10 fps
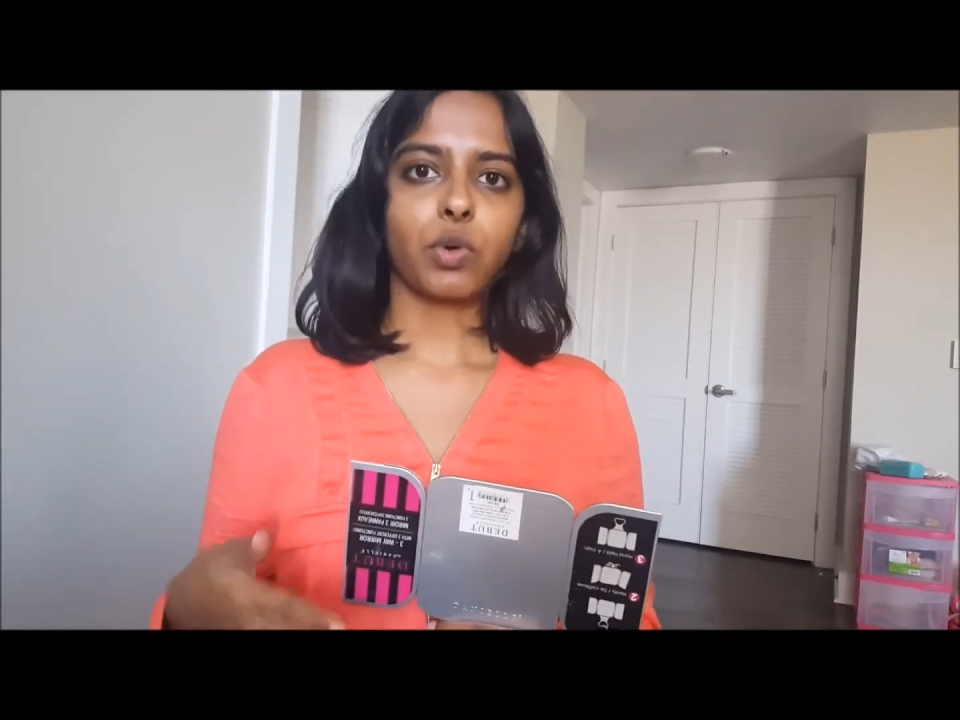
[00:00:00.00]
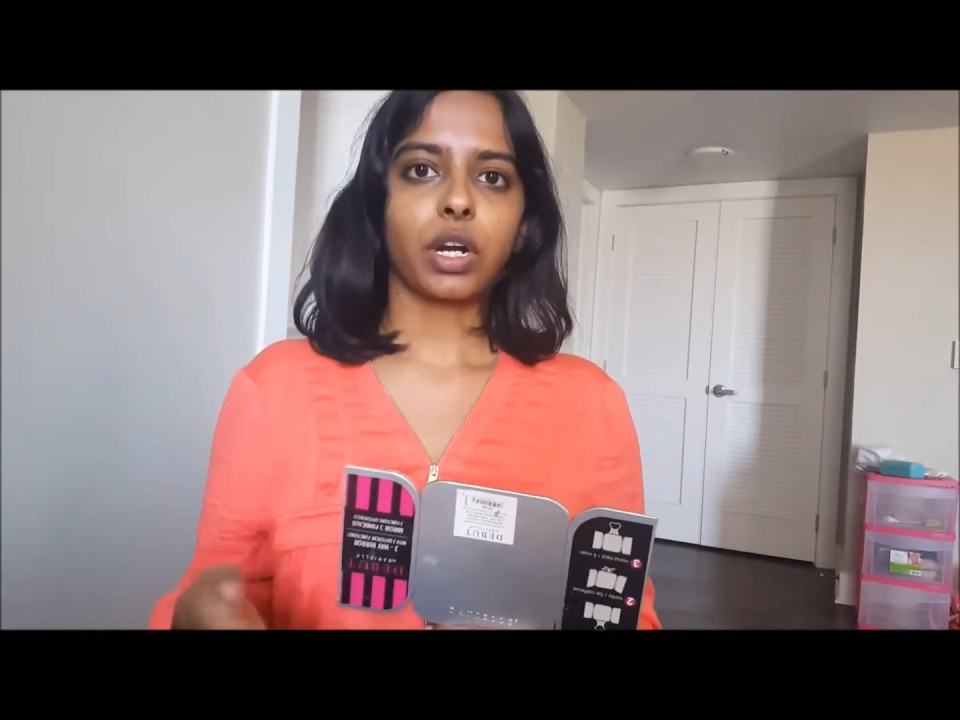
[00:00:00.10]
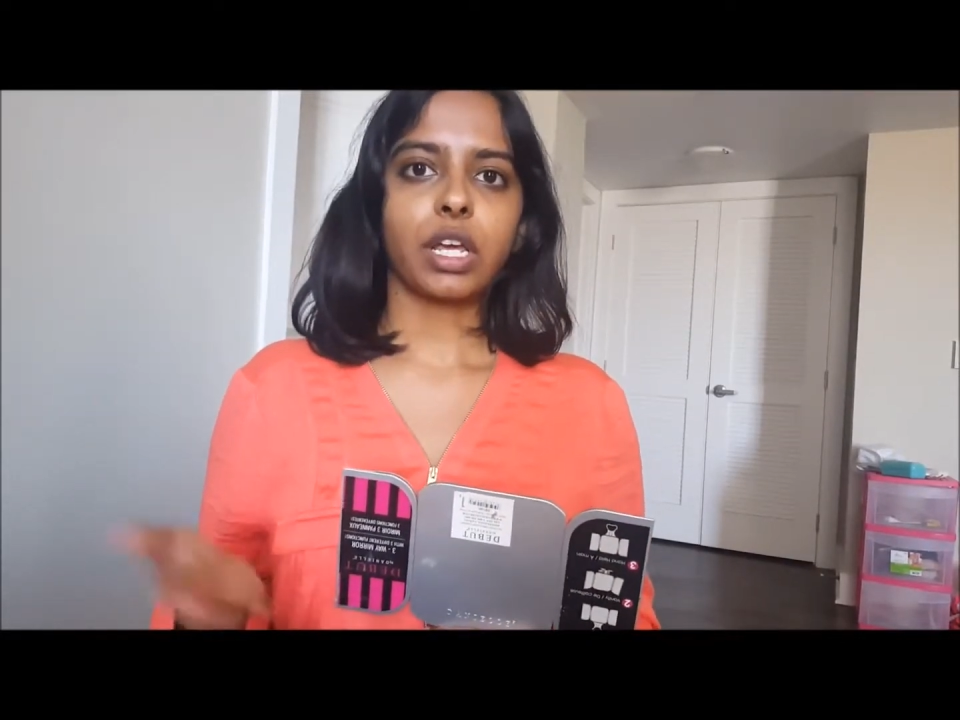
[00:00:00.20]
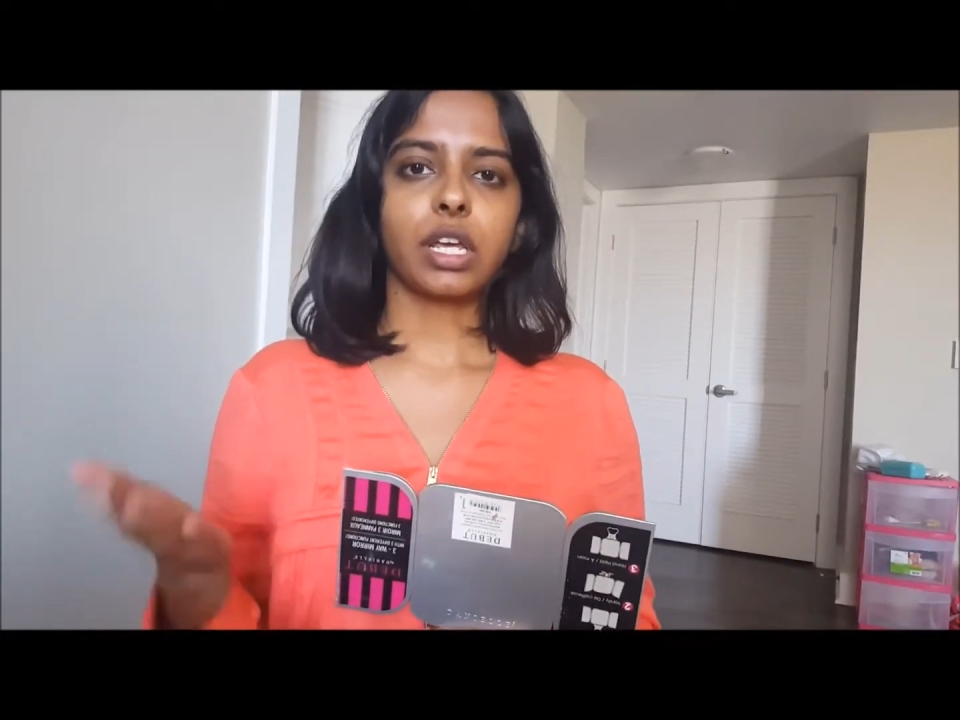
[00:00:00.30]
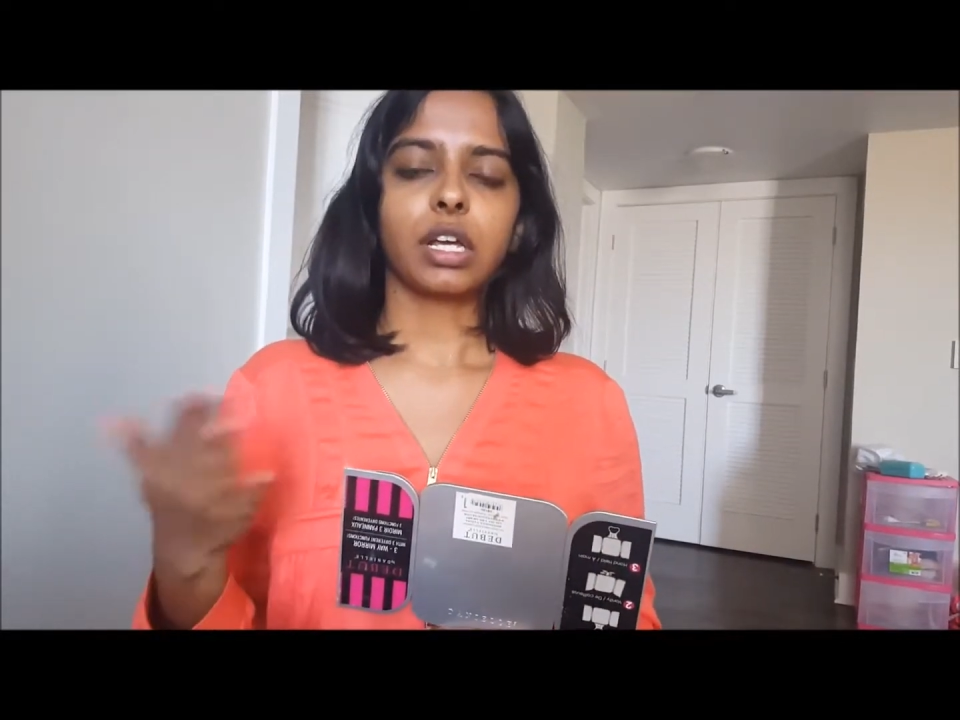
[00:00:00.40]

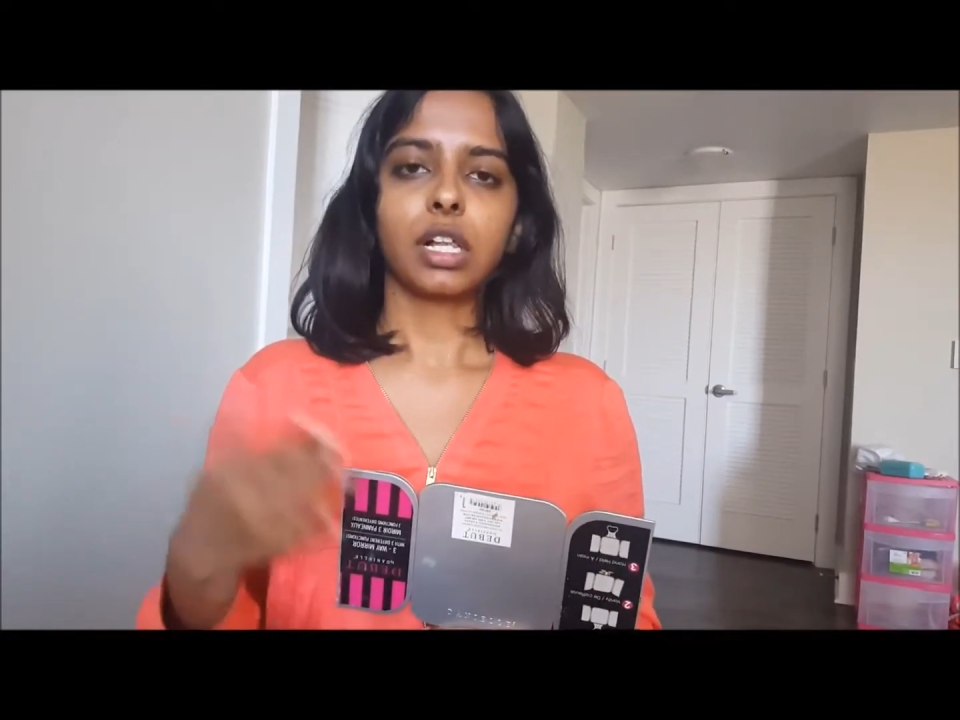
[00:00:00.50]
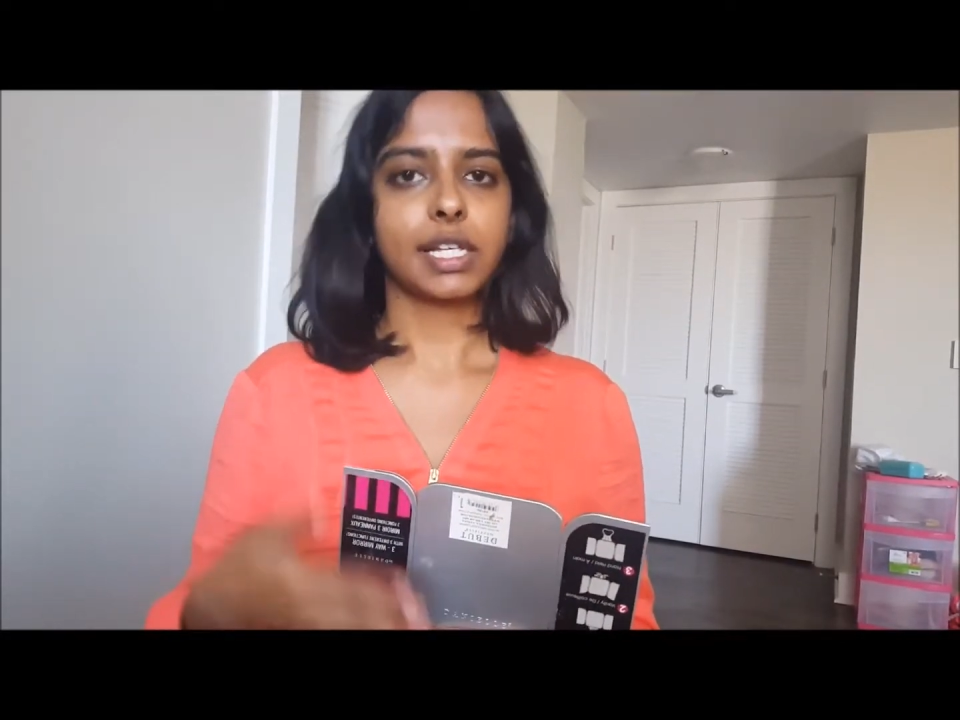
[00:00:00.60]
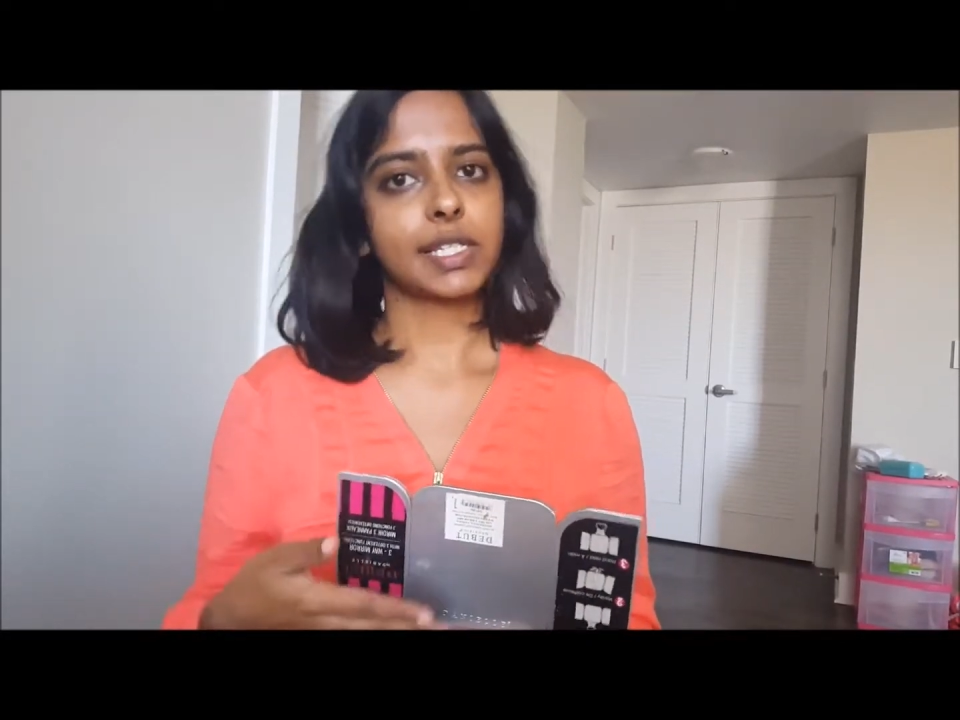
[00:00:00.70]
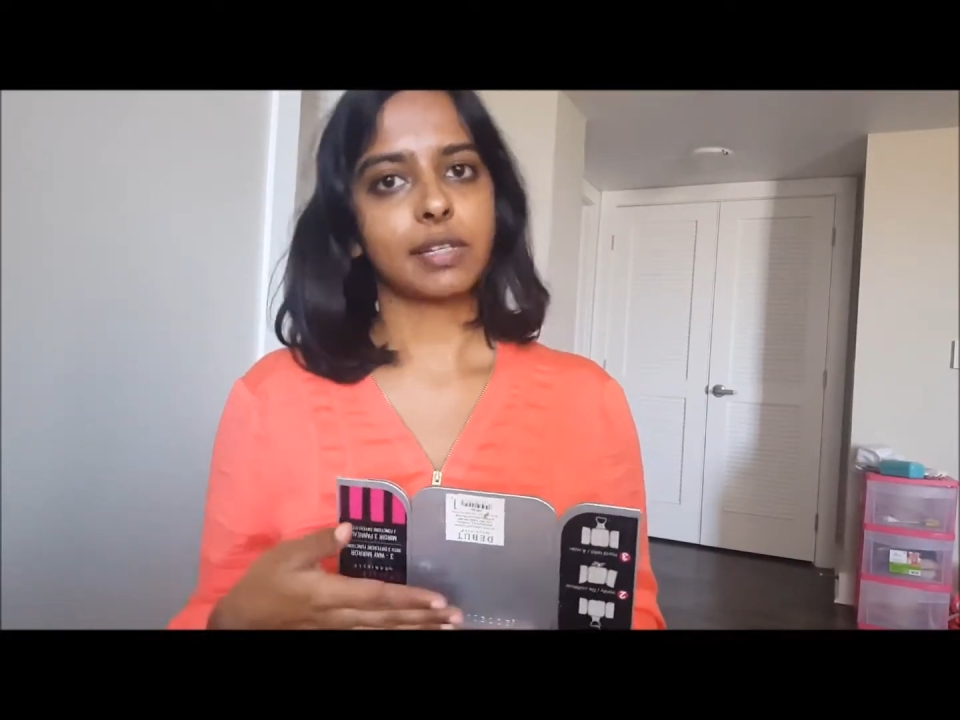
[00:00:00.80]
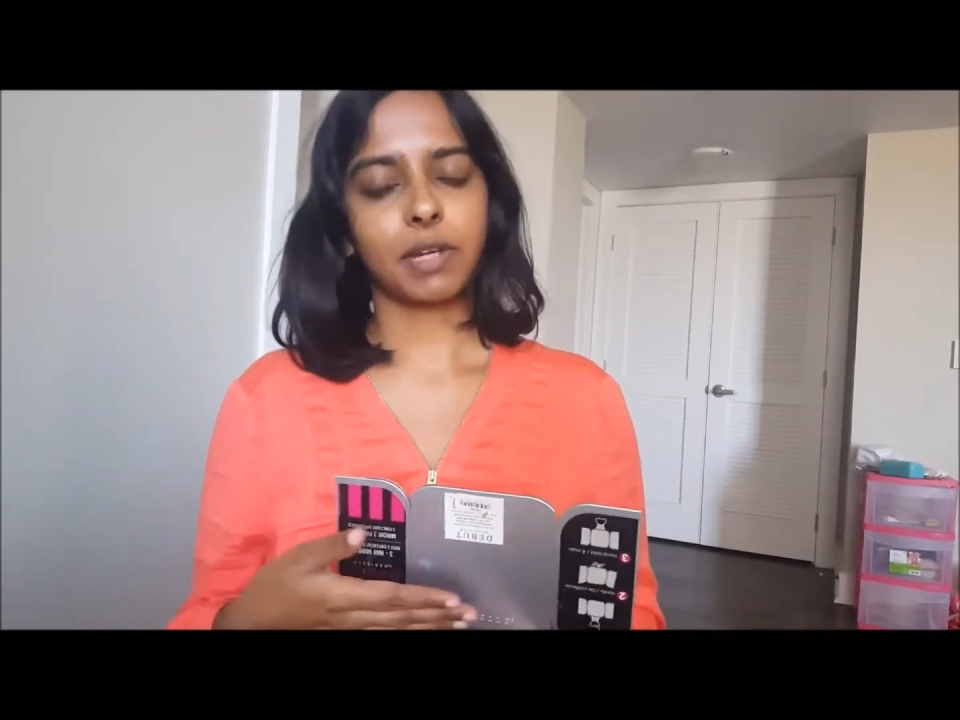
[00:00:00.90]
morning
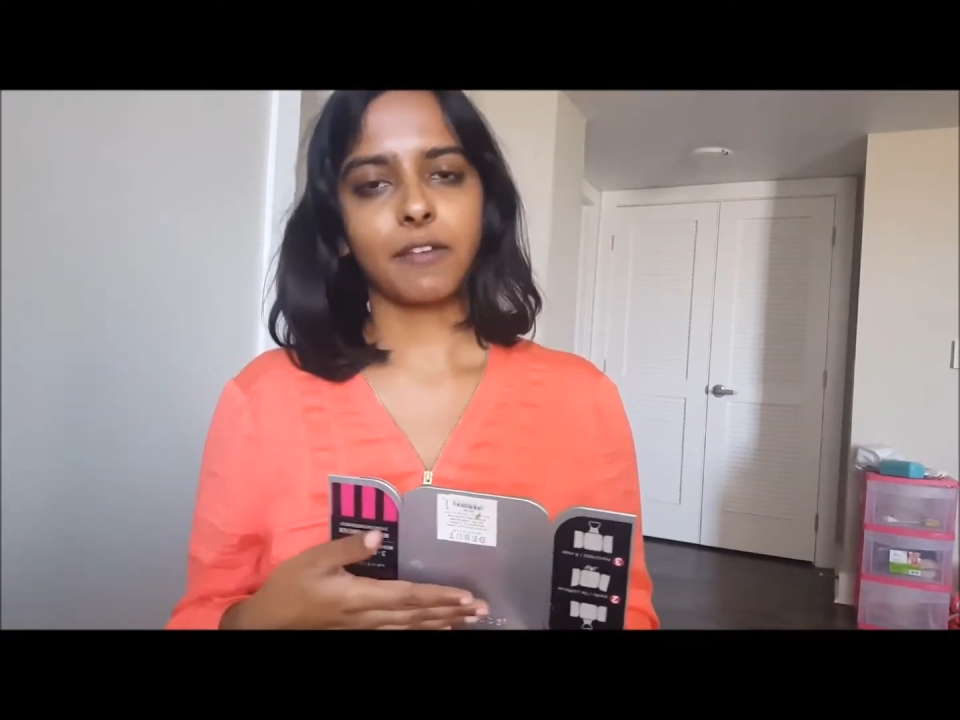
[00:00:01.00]
cleansing